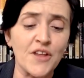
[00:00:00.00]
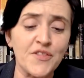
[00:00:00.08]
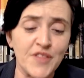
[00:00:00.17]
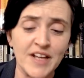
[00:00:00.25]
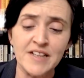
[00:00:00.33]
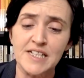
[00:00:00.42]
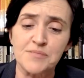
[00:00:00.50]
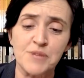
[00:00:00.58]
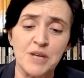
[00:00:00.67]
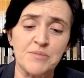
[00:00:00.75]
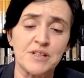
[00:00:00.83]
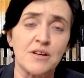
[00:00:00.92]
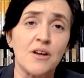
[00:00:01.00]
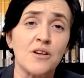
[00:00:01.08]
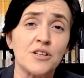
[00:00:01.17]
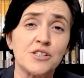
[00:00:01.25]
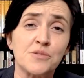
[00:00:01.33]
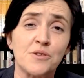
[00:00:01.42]
I think this might be the
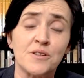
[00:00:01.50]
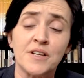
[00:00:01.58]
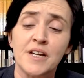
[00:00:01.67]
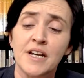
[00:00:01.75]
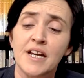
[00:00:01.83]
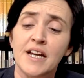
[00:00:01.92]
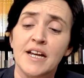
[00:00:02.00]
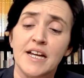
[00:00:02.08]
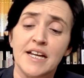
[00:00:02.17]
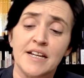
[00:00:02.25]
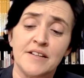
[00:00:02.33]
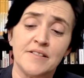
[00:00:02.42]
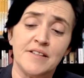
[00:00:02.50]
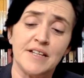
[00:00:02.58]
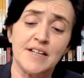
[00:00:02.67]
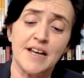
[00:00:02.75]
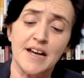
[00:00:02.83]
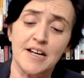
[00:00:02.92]
longest one in
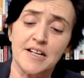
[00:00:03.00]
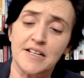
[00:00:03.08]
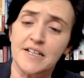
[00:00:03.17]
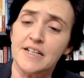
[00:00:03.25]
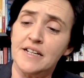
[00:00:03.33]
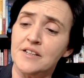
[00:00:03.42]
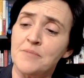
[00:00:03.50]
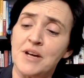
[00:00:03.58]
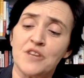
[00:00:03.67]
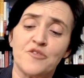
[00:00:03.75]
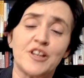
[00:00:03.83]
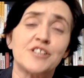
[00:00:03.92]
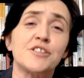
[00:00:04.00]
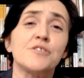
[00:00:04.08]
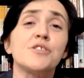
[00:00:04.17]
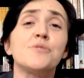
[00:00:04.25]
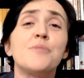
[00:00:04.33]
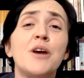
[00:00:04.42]
the manifesto.
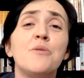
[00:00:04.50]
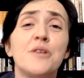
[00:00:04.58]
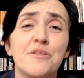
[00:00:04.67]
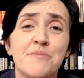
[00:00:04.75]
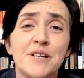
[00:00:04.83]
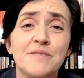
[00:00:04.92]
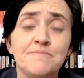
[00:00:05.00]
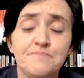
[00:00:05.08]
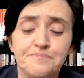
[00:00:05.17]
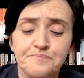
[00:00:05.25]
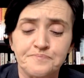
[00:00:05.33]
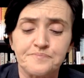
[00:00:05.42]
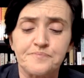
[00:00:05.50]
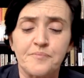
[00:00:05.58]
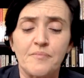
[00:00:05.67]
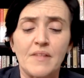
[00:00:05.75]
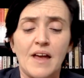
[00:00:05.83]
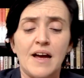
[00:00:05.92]
So bear with me.
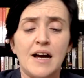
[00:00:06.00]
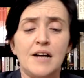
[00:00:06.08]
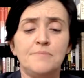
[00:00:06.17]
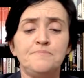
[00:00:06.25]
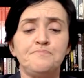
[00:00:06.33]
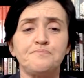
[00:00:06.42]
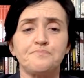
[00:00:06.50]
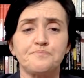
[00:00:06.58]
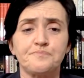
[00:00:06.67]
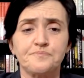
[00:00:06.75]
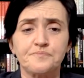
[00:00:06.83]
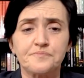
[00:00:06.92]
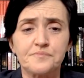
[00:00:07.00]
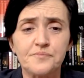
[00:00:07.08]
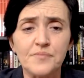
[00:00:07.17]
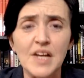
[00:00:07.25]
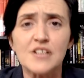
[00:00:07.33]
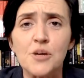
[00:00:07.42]
I
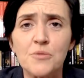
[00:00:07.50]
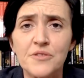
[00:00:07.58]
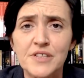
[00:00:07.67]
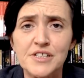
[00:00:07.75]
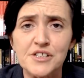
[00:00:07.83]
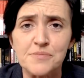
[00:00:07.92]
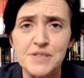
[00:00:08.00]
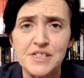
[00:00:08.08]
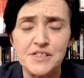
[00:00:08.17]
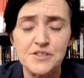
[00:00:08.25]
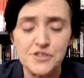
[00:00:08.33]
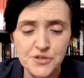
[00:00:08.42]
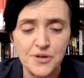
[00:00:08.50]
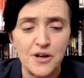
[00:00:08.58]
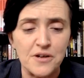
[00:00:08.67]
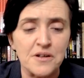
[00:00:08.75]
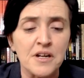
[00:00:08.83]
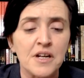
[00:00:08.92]
don't want these to be too
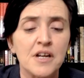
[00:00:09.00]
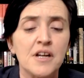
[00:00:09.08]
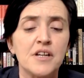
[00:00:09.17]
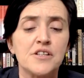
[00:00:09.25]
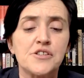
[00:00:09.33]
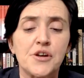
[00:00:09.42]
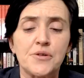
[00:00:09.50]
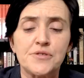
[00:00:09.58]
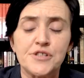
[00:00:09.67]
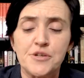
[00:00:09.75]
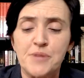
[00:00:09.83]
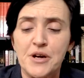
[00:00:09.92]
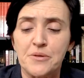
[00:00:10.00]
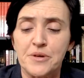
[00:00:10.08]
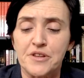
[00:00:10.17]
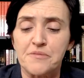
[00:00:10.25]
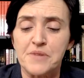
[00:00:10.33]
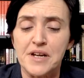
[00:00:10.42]
long. So do bear
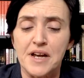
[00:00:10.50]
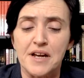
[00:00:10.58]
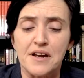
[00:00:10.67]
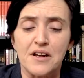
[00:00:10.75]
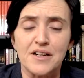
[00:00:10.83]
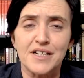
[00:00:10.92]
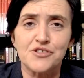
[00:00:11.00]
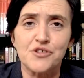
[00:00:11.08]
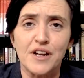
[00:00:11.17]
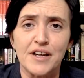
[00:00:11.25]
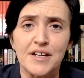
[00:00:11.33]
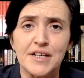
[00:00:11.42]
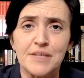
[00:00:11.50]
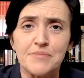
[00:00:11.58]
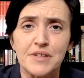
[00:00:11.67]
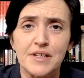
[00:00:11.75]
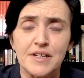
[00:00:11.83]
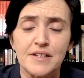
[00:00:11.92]
with me and I'll try and
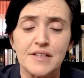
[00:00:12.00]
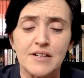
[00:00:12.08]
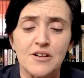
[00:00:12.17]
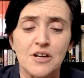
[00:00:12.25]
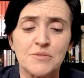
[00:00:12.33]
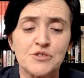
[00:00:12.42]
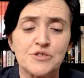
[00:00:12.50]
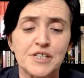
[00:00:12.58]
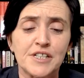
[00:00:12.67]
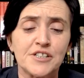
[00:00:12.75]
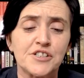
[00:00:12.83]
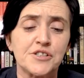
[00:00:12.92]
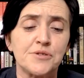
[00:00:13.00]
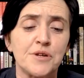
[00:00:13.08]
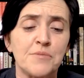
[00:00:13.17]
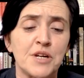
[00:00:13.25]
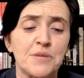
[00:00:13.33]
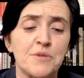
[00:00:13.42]
keep the commentary to
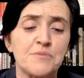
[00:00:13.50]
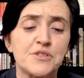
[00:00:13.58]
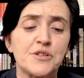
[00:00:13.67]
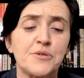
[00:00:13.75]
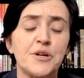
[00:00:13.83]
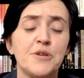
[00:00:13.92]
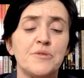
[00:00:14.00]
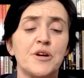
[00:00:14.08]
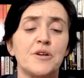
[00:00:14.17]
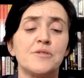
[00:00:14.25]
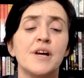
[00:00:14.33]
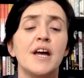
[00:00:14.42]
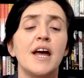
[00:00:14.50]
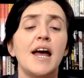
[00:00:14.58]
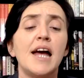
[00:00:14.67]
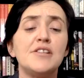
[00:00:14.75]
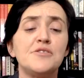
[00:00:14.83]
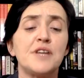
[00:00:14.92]
a minimum. So here we go.
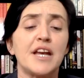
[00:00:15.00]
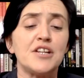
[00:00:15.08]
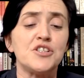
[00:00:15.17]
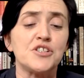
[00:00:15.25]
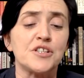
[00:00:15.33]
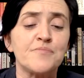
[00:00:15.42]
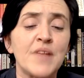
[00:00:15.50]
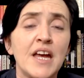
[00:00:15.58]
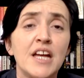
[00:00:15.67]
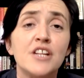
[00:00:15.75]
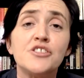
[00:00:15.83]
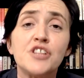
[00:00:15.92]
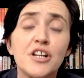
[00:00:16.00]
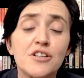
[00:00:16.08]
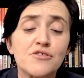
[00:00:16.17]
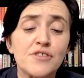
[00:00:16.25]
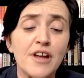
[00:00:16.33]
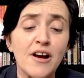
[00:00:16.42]
Education.
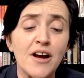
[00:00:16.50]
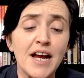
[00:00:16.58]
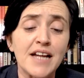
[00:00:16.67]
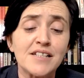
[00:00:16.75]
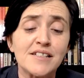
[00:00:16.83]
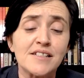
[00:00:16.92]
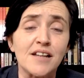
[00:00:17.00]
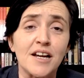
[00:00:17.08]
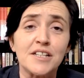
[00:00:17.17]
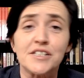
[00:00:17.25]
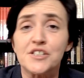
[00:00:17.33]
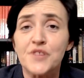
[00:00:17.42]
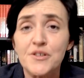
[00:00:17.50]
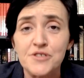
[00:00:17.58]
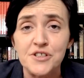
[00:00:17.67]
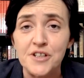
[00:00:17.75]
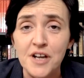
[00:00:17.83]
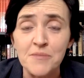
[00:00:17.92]
Children are a society's
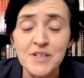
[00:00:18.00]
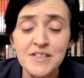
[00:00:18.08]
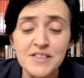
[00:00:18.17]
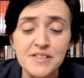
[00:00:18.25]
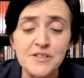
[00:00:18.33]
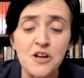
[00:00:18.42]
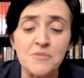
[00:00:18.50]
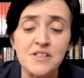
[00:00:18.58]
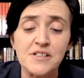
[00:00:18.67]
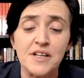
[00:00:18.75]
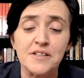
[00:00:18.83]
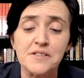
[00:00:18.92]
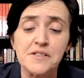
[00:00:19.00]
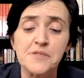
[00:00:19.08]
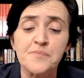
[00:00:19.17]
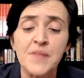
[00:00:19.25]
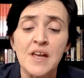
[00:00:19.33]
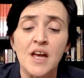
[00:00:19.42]
future. I mean, this is common
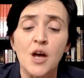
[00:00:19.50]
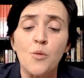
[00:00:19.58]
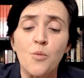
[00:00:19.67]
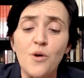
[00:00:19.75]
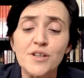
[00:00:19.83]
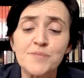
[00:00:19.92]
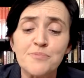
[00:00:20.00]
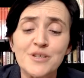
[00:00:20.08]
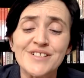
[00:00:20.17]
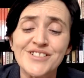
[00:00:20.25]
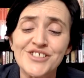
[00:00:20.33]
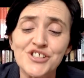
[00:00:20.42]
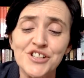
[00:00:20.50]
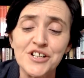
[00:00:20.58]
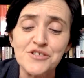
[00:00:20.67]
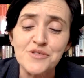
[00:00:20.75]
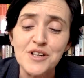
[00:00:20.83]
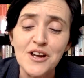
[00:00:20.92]
sense. What Britain's
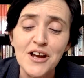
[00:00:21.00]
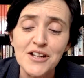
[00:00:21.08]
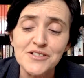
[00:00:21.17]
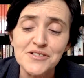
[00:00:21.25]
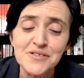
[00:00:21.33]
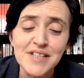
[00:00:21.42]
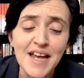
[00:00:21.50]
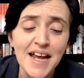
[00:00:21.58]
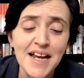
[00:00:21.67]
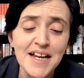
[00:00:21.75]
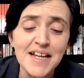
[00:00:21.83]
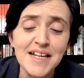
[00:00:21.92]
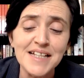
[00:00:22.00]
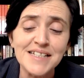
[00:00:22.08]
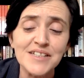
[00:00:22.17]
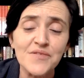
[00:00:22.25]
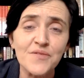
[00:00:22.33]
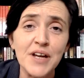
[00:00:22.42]
children learn today
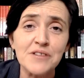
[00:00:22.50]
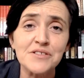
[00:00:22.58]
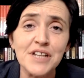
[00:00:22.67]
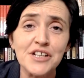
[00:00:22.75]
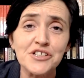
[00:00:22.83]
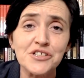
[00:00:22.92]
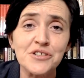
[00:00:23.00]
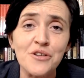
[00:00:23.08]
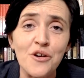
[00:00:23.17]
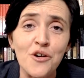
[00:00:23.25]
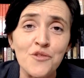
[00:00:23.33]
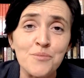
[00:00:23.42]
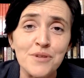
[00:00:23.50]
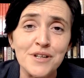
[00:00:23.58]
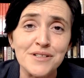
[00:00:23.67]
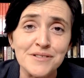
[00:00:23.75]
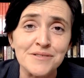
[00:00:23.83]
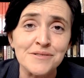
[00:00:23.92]
is the foundation of
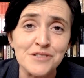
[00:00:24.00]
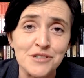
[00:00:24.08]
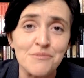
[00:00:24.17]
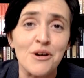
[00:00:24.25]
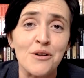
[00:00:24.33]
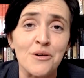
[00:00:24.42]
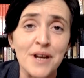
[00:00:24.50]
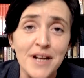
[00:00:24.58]
Britain tomorrow.